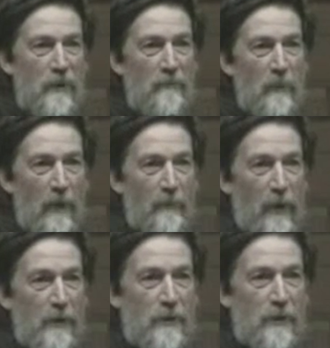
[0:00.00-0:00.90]
did my
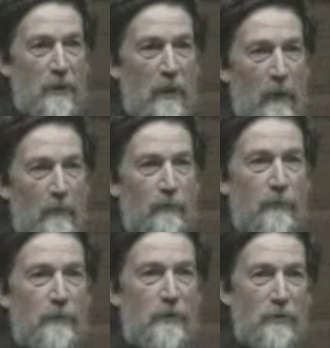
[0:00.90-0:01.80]
best to come
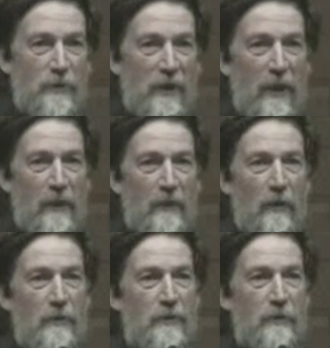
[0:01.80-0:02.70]
up to say
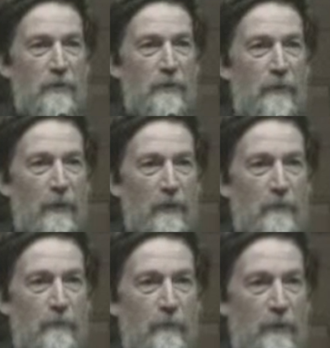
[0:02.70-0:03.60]
those sorts of
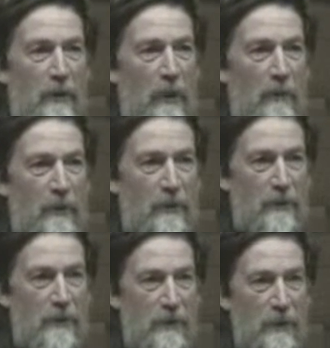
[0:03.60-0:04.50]
things before the
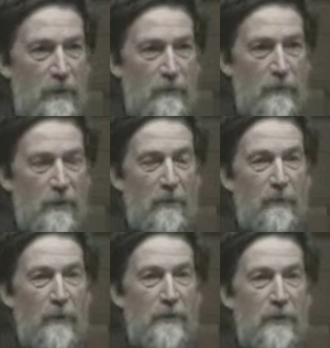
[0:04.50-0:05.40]
RPDC, and of course
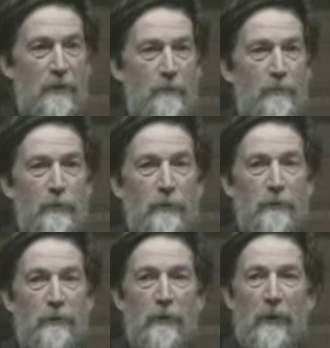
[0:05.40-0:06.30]
that process got
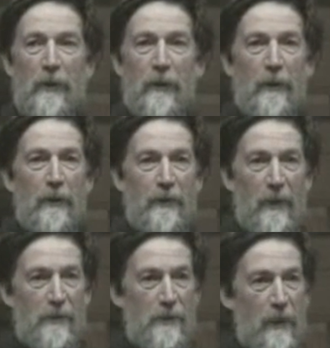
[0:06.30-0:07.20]
pulled. At
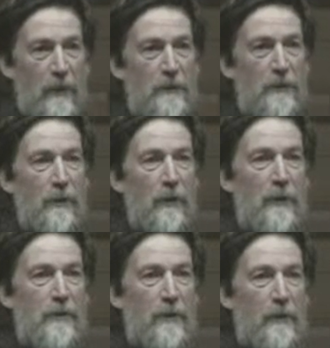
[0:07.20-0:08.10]
that stage,
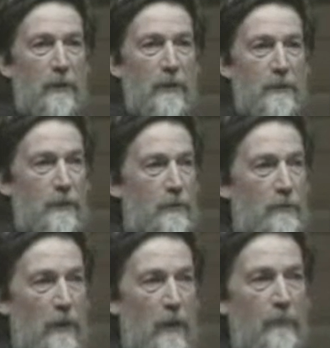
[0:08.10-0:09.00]
I sent a letter to
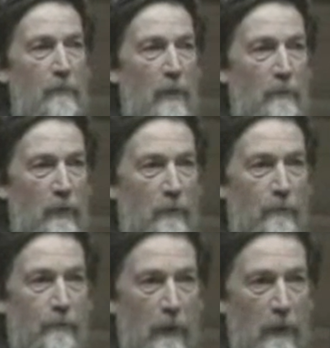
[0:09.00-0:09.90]
every member
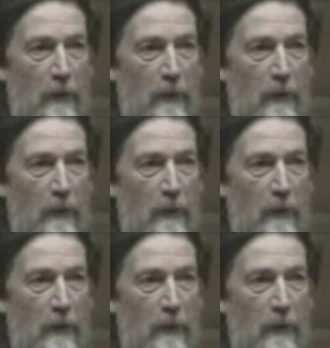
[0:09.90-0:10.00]
of